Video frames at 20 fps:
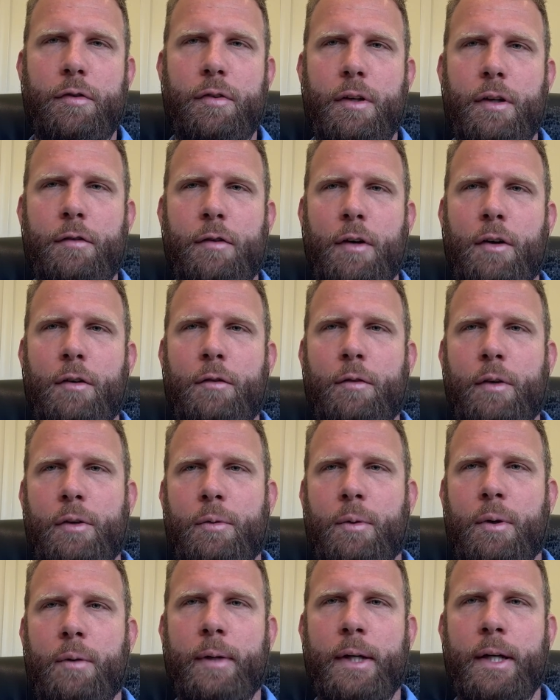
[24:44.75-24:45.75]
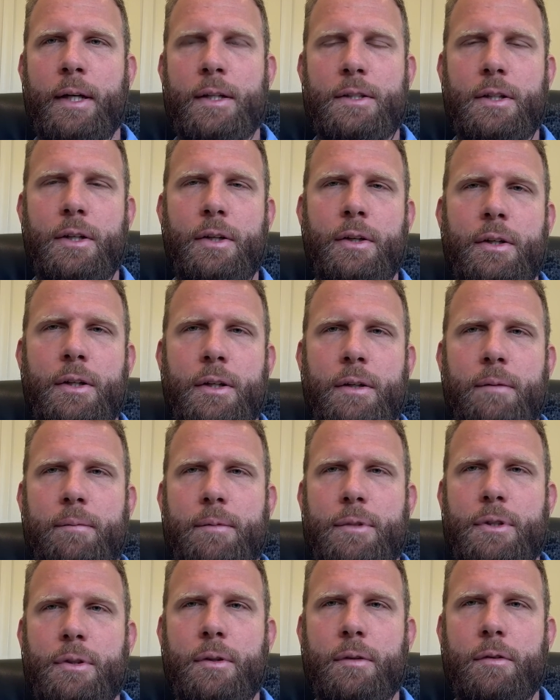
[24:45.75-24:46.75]
with what we need to do to
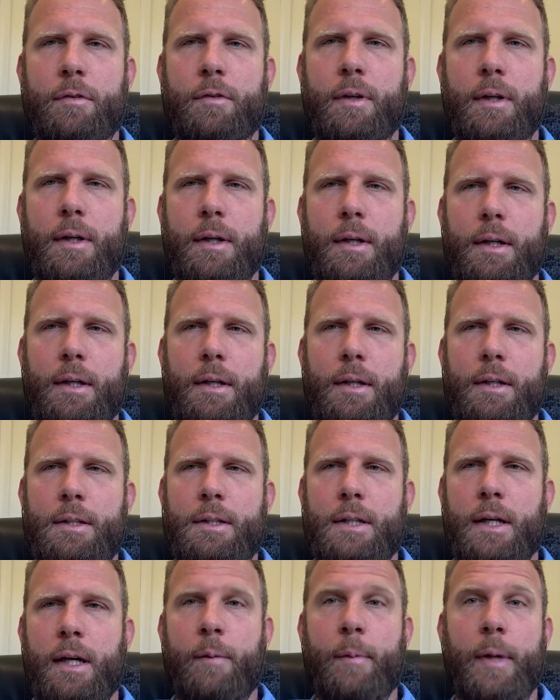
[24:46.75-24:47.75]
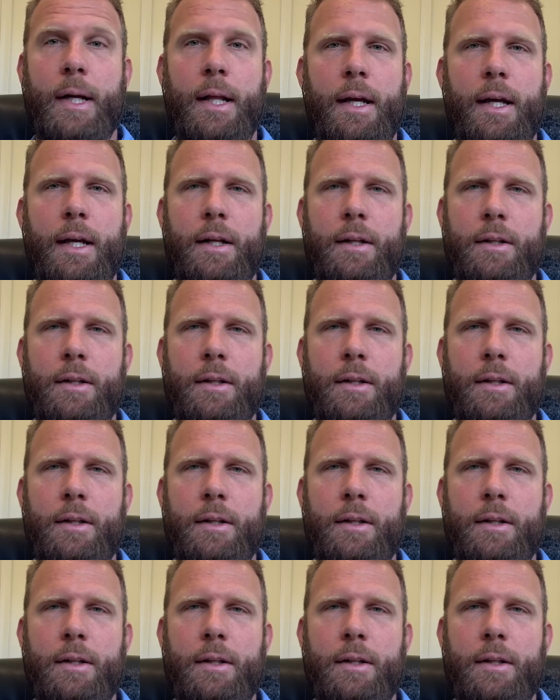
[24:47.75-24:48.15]
sort of stay a bit ahead